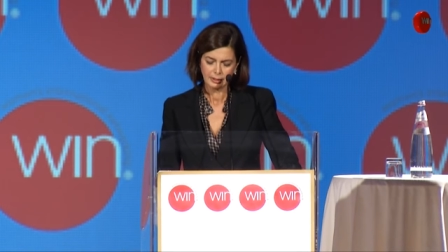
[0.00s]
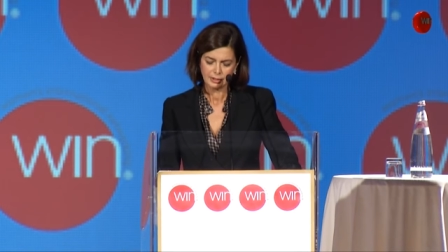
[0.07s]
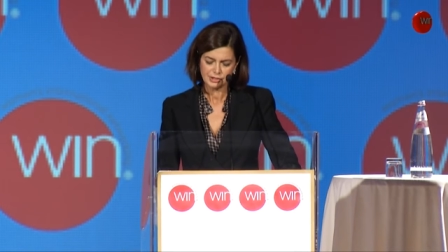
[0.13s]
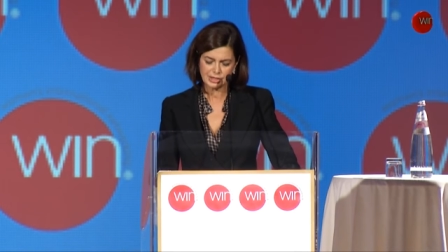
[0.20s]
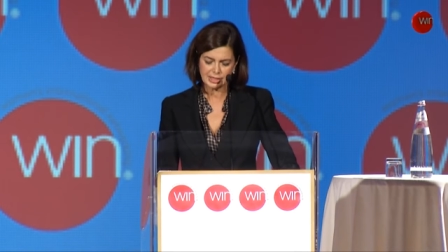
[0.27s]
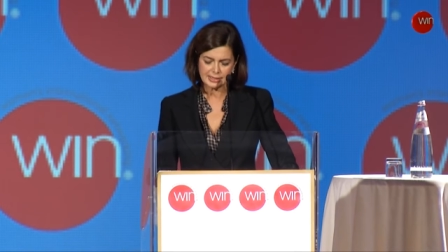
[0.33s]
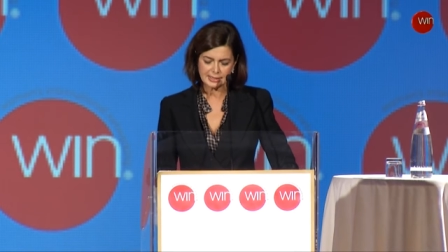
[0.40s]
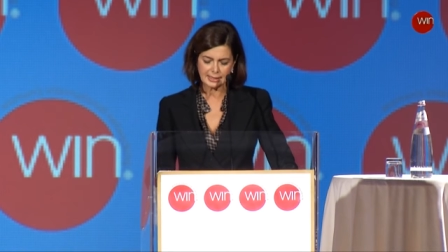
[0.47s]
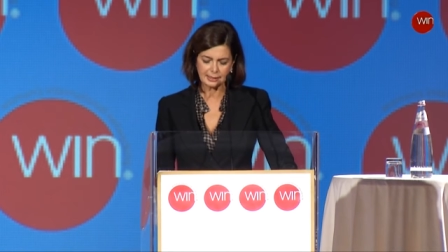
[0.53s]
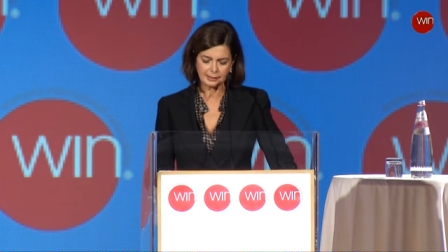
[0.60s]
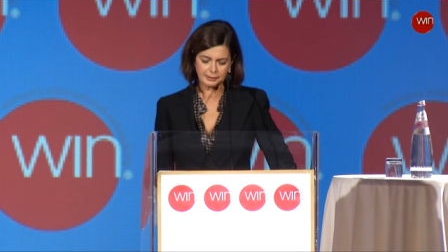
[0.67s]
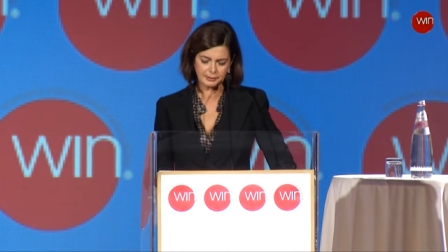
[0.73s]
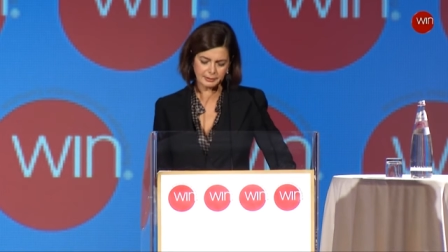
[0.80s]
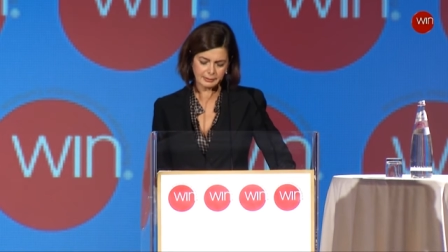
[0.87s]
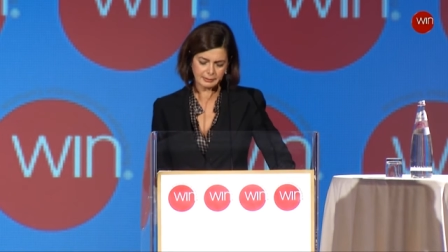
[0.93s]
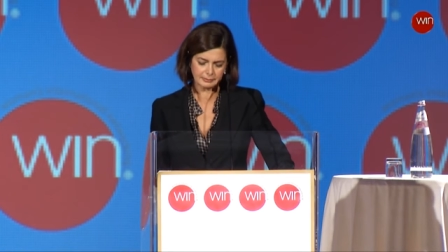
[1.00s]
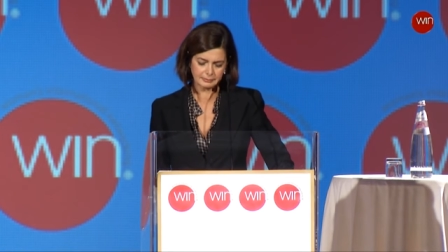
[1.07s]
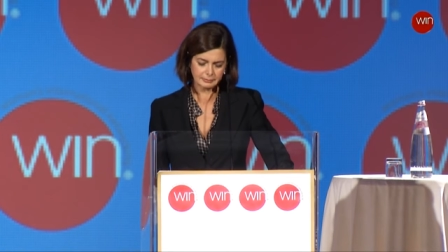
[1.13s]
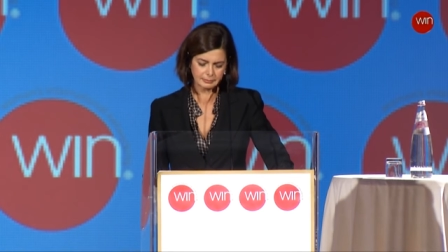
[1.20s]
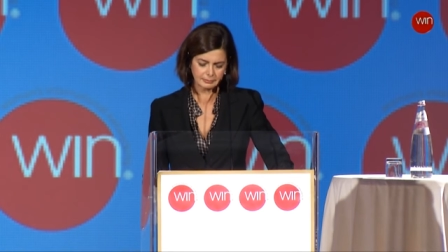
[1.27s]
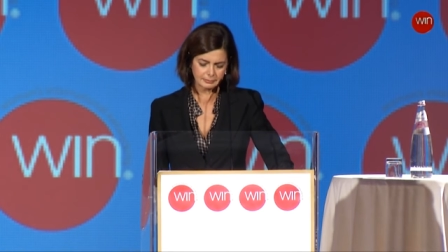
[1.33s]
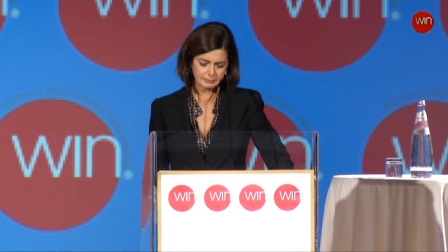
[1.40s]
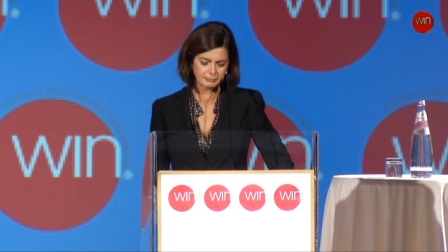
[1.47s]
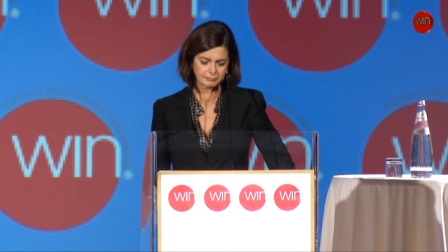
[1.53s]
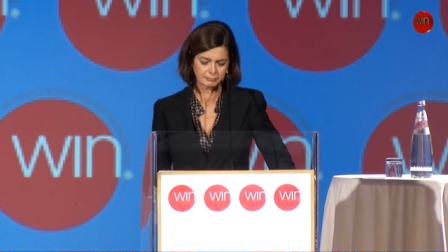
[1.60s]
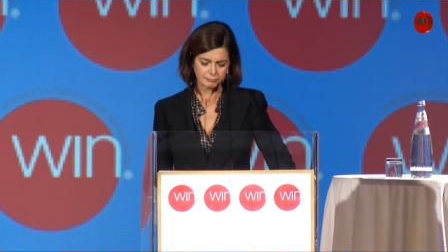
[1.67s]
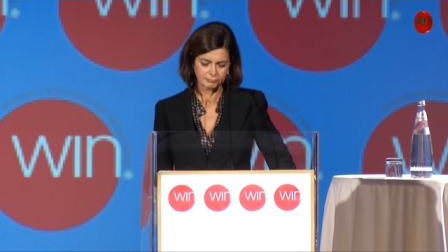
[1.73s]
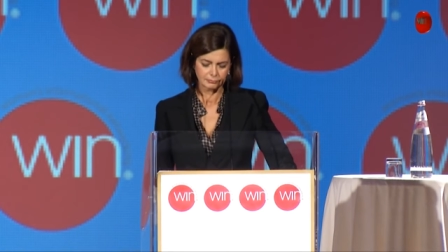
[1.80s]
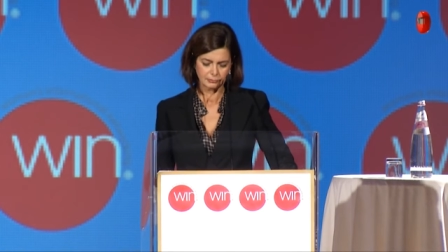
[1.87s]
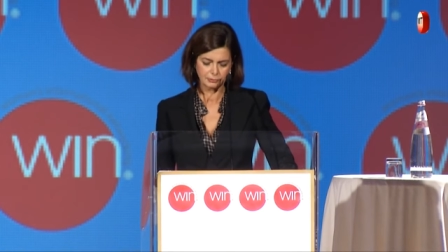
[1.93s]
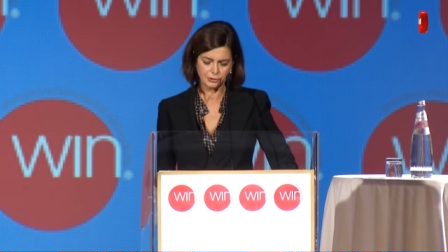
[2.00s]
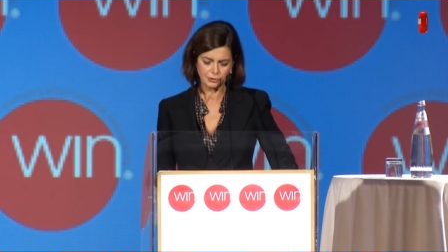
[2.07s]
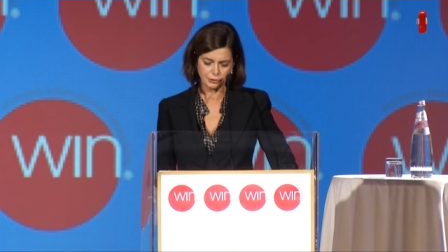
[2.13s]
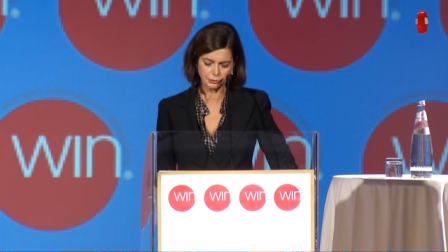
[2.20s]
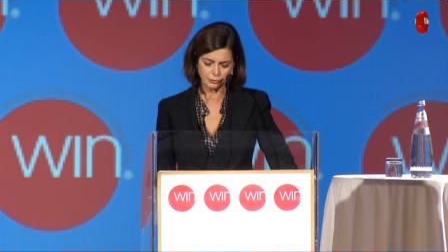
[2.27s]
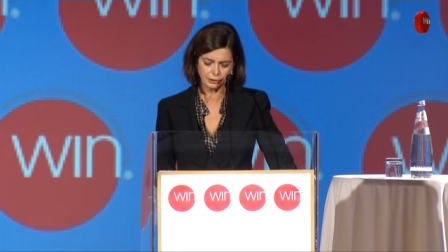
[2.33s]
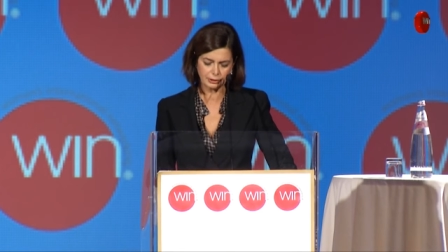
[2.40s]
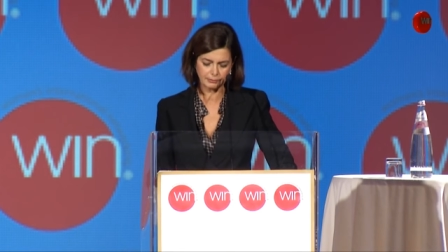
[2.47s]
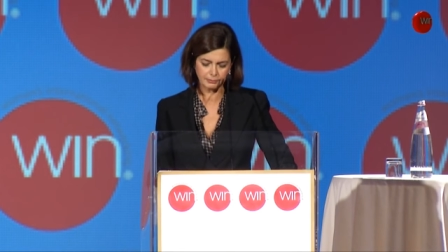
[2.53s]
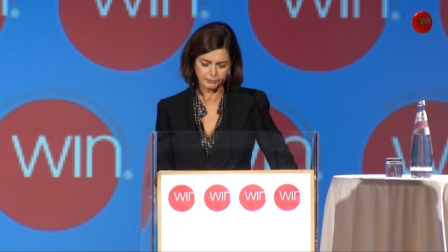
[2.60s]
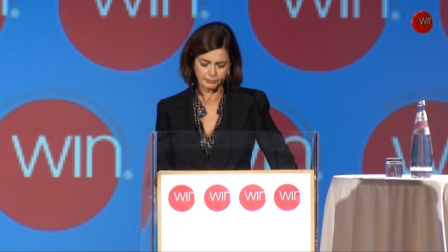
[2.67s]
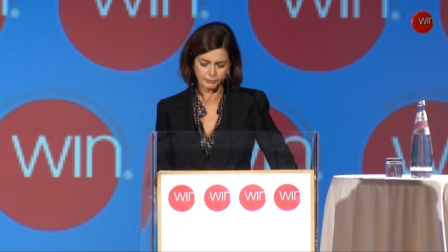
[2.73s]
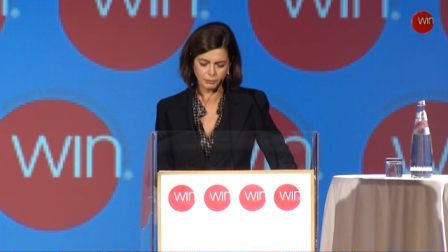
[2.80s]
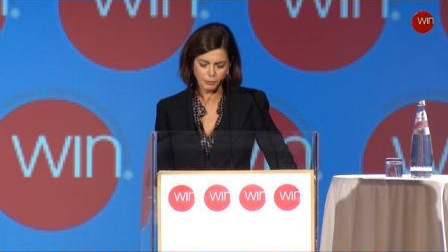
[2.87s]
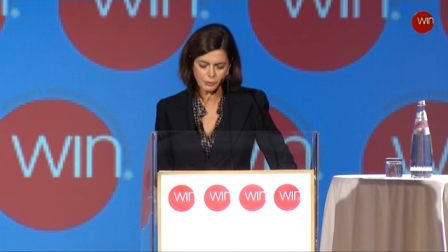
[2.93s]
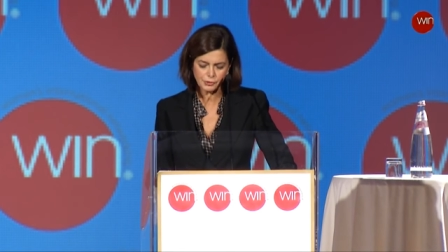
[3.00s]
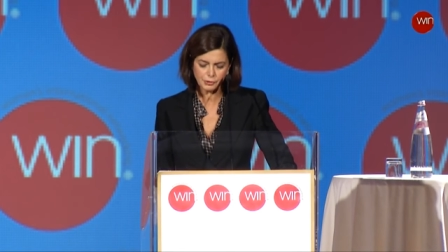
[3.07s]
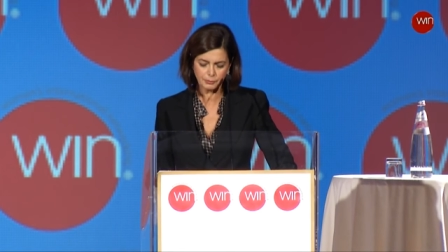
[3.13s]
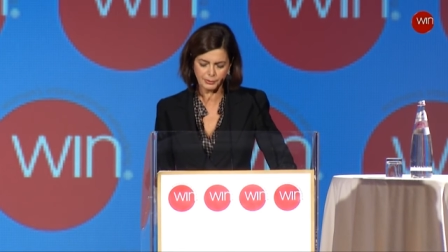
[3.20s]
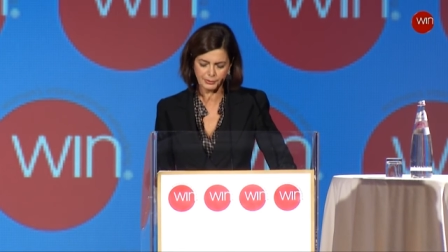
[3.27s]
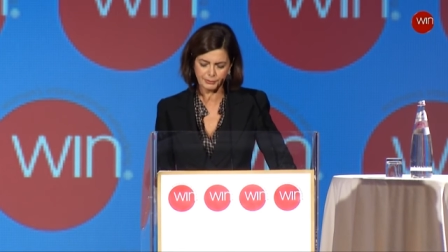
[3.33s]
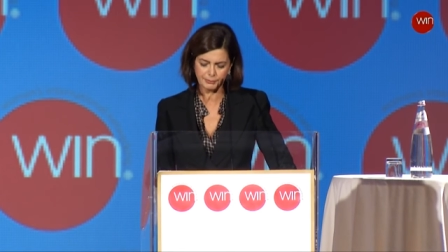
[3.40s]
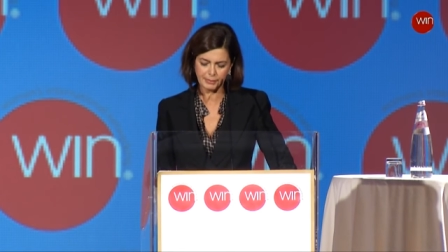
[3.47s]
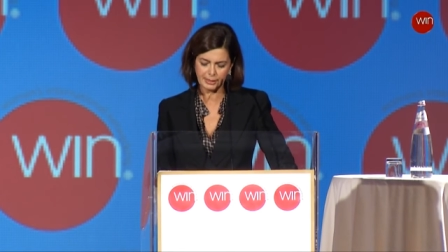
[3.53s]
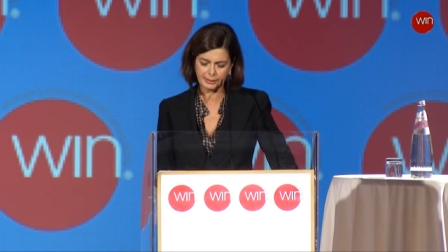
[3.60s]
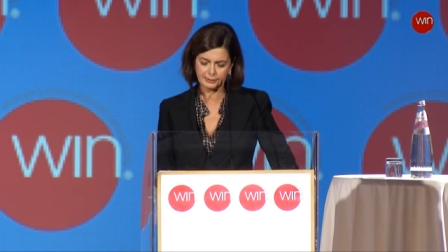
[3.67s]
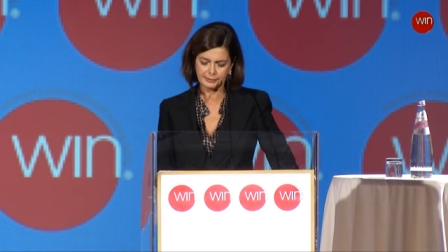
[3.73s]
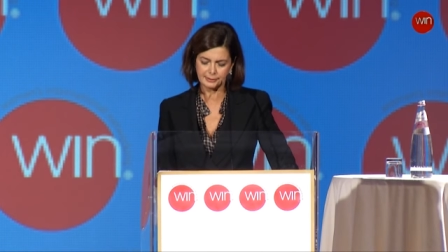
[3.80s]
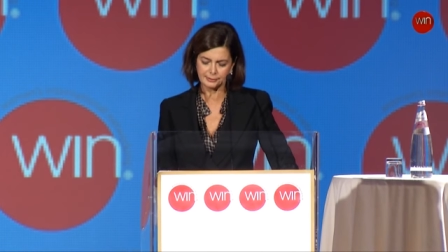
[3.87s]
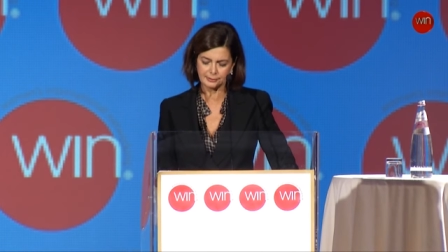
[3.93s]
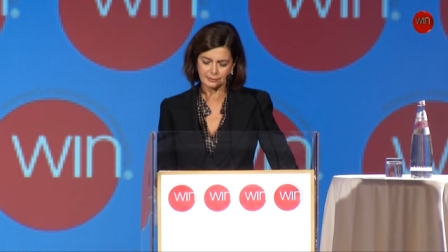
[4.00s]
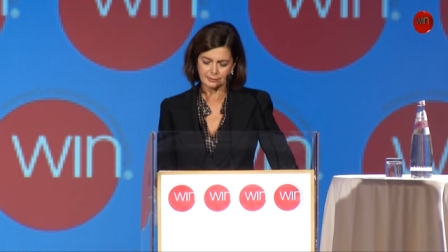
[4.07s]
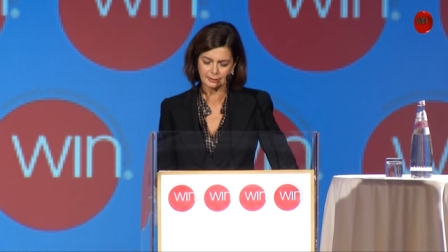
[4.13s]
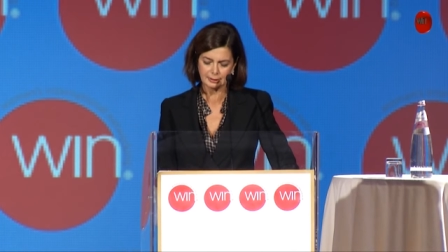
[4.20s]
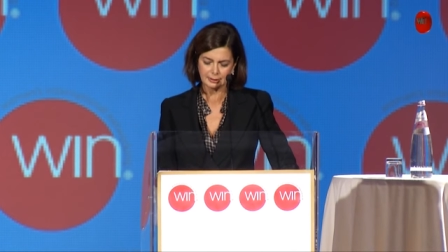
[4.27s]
Just like we should also bear in mind that